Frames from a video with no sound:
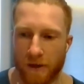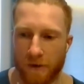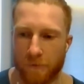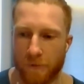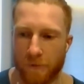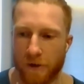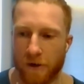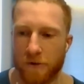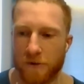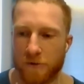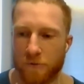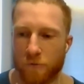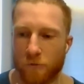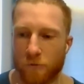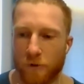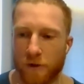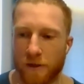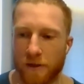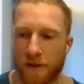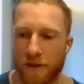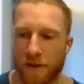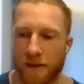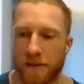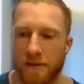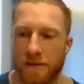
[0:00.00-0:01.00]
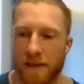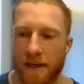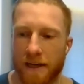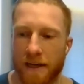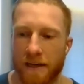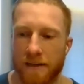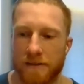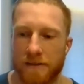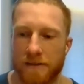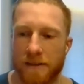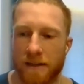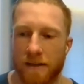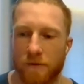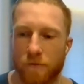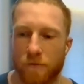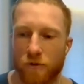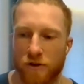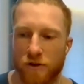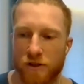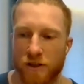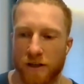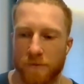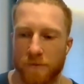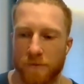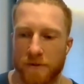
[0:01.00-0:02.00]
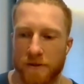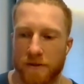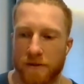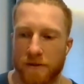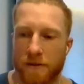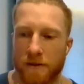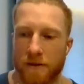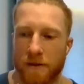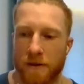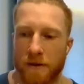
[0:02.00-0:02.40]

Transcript: when I was really into handstand push-ups,